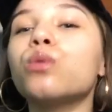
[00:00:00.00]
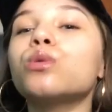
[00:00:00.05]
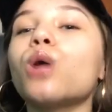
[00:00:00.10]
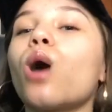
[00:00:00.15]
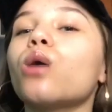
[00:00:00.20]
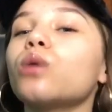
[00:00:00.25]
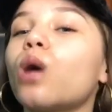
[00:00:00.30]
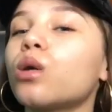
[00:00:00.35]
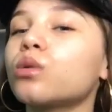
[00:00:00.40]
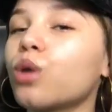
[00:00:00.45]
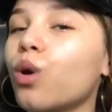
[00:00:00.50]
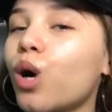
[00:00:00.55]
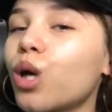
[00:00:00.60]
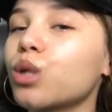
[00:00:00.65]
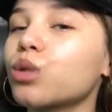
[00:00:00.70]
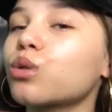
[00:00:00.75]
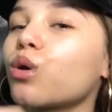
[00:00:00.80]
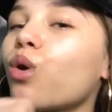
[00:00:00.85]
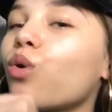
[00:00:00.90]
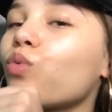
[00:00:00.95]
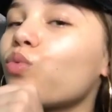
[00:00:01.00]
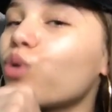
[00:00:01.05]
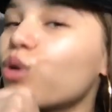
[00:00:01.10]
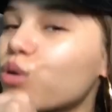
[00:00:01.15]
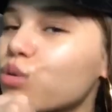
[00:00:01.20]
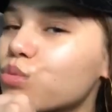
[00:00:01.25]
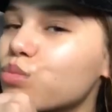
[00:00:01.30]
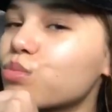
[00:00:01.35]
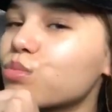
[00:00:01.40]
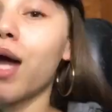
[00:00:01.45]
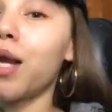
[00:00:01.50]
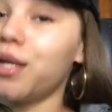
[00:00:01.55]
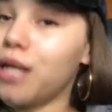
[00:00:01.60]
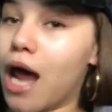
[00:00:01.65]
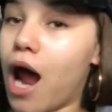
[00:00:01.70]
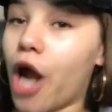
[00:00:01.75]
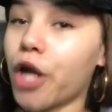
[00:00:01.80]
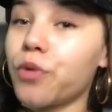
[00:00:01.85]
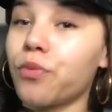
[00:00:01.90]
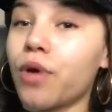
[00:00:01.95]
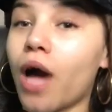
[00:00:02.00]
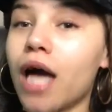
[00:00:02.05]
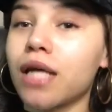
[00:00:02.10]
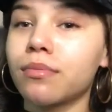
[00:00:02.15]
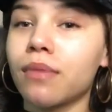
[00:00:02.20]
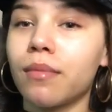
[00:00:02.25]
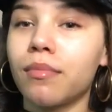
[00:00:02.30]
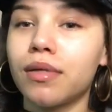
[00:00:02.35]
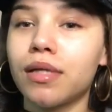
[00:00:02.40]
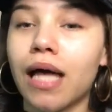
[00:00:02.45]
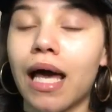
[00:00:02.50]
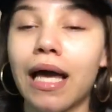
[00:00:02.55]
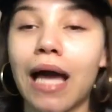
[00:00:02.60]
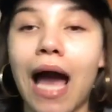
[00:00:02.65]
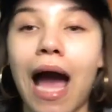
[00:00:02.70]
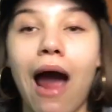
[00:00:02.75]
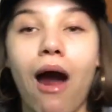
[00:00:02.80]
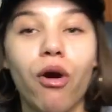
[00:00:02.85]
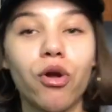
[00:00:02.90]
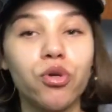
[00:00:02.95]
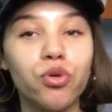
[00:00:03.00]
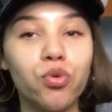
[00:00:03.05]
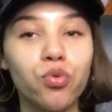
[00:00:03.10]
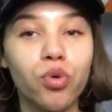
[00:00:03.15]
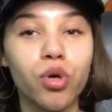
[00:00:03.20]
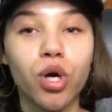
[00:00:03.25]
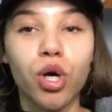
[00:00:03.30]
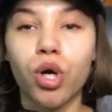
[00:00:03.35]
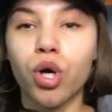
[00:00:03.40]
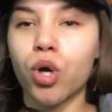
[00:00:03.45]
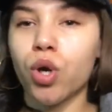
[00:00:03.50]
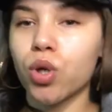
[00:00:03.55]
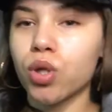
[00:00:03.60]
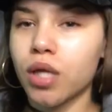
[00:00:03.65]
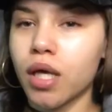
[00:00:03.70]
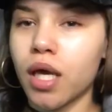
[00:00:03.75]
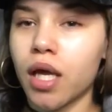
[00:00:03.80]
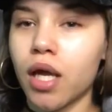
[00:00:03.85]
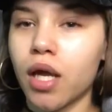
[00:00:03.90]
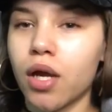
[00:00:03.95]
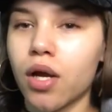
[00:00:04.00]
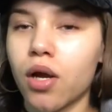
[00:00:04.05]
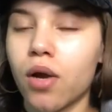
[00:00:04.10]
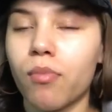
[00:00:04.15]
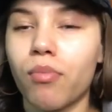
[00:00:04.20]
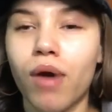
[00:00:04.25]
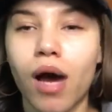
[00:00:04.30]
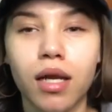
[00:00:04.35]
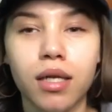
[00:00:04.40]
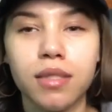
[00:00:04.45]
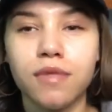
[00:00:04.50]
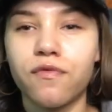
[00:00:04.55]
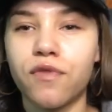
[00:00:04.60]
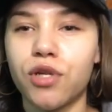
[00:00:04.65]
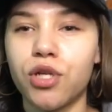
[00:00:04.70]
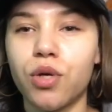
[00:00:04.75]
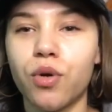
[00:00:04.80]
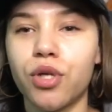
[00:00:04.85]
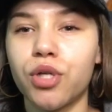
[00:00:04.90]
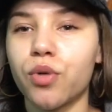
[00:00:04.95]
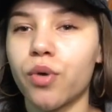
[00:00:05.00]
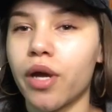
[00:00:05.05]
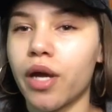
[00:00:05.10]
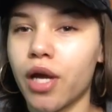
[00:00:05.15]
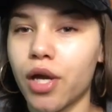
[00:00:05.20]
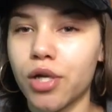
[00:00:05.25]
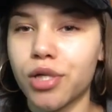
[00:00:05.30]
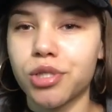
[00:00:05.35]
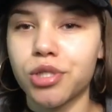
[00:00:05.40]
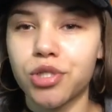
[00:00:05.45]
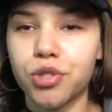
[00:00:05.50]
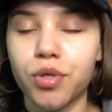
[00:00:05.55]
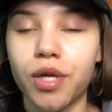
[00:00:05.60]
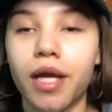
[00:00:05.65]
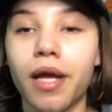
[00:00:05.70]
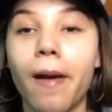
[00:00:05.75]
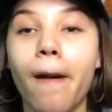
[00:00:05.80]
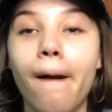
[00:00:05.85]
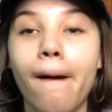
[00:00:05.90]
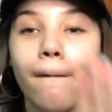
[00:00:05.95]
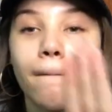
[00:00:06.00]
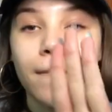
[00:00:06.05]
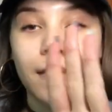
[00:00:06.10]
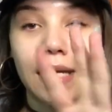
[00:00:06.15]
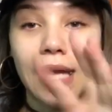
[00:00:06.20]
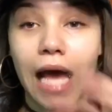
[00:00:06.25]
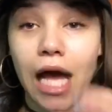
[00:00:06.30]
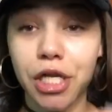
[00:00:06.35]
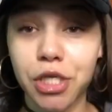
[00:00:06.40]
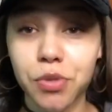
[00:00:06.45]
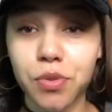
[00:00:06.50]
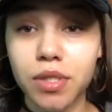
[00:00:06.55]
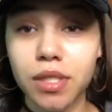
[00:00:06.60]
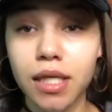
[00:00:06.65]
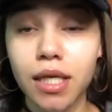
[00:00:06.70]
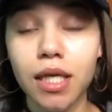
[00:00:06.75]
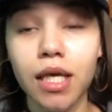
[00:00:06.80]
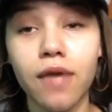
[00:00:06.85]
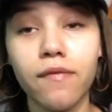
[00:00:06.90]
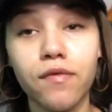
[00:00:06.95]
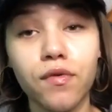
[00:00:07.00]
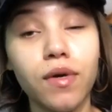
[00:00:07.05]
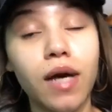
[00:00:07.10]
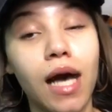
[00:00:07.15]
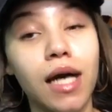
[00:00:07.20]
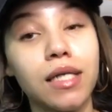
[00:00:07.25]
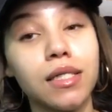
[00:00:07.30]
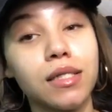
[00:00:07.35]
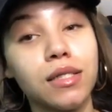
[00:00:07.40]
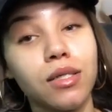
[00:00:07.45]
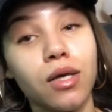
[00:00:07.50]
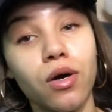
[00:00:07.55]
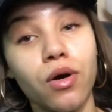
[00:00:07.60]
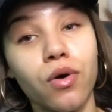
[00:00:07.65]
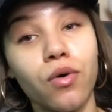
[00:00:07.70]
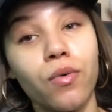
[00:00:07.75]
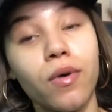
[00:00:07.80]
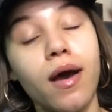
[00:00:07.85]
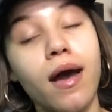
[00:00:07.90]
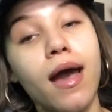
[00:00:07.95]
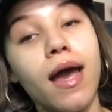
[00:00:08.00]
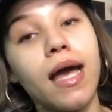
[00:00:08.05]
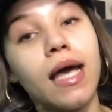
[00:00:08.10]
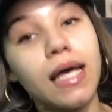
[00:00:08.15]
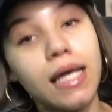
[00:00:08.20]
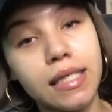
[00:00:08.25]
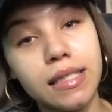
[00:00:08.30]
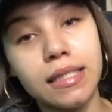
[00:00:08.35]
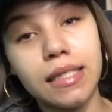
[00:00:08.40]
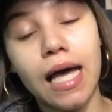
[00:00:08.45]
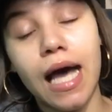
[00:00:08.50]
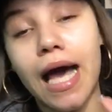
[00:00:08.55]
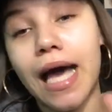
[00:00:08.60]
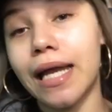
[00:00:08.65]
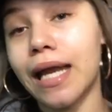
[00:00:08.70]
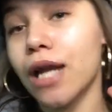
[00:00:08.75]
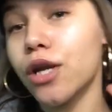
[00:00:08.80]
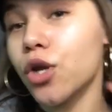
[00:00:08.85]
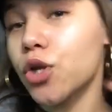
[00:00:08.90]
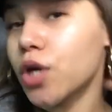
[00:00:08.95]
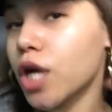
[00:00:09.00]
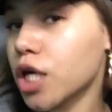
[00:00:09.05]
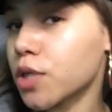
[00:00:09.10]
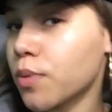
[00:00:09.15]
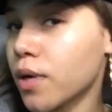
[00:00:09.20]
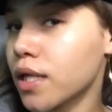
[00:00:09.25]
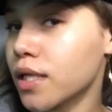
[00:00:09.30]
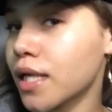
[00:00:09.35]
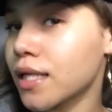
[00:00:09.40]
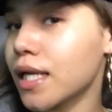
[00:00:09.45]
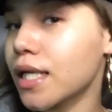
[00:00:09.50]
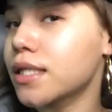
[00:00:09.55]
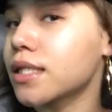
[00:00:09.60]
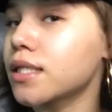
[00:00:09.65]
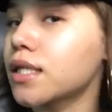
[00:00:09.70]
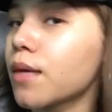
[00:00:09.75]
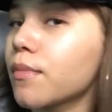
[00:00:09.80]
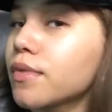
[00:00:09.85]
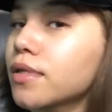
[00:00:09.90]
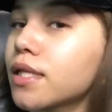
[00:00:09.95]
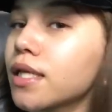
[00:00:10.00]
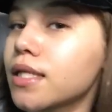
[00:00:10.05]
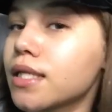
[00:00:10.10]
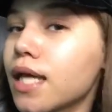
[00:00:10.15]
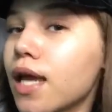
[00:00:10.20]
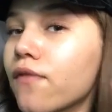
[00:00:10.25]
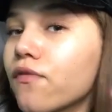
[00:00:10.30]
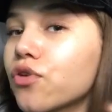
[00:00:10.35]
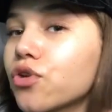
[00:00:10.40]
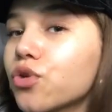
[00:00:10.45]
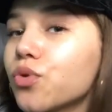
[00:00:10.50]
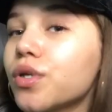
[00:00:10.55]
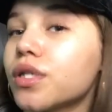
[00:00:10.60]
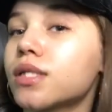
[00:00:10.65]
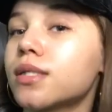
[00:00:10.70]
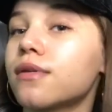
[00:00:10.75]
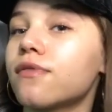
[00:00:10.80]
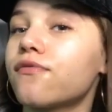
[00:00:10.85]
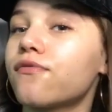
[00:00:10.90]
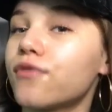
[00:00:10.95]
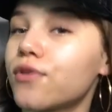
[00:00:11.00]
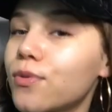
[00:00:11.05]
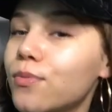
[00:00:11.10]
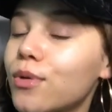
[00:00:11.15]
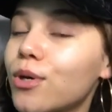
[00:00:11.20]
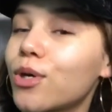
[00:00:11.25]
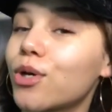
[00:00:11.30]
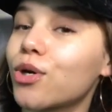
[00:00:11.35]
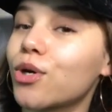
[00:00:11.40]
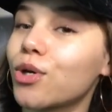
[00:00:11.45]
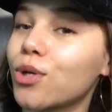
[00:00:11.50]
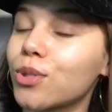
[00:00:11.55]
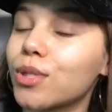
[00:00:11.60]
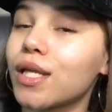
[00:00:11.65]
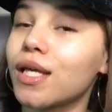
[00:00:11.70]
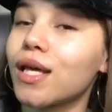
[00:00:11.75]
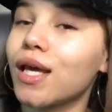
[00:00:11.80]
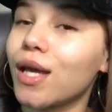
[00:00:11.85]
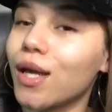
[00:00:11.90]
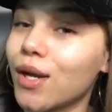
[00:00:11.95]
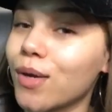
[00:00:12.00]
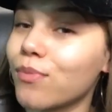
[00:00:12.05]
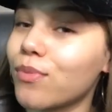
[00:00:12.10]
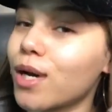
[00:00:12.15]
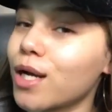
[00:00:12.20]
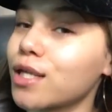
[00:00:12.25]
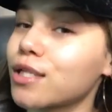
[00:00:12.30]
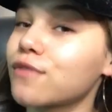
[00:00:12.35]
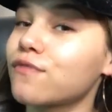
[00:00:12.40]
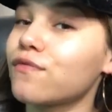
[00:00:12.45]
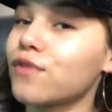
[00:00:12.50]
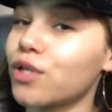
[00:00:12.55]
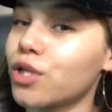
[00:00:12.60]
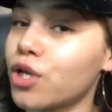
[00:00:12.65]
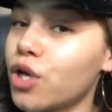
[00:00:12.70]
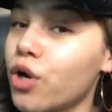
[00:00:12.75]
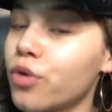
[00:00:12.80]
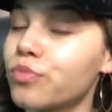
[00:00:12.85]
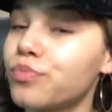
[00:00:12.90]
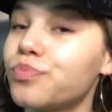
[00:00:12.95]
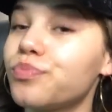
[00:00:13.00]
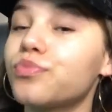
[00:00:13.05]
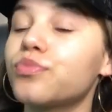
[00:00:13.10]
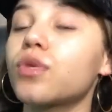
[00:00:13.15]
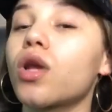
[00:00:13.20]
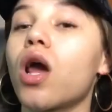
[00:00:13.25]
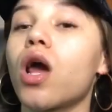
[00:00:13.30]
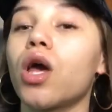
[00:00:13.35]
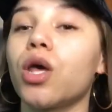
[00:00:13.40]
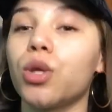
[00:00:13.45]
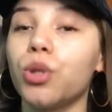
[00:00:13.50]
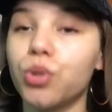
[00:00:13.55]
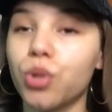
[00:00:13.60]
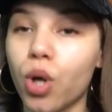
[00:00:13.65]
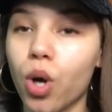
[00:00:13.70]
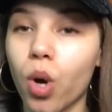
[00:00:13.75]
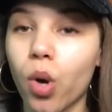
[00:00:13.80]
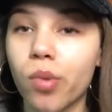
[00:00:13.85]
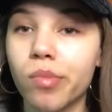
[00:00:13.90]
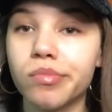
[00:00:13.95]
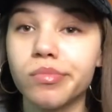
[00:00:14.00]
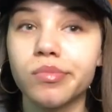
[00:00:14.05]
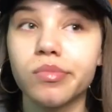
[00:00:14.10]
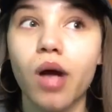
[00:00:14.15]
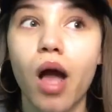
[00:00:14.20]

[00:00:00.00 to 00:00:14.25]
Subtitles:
now y'all know how this is gonna work. Now, you guys might be like, how are you doing a curly hair product video and your hair is straight? Naturally, if you guys know, it's not. And I know you guys are probably like, that's the dumbest thing to ever do, is to film a curly hair product video, you know,